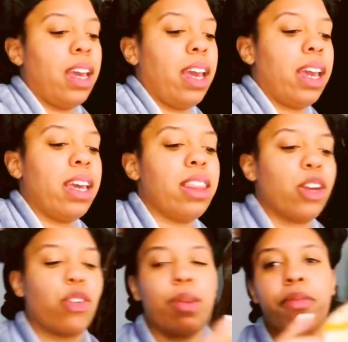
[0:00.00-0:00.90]
and the
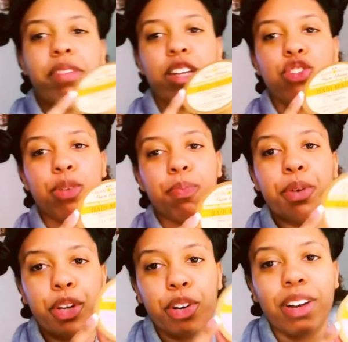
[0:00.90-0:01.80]
Cream of Nature
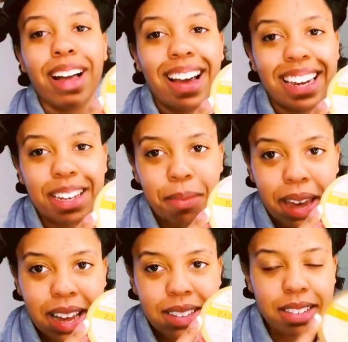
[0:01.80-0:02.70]
Pure Honey
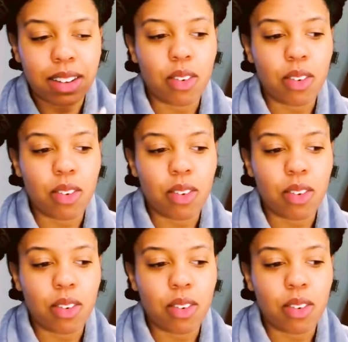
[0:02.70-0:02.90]
Mask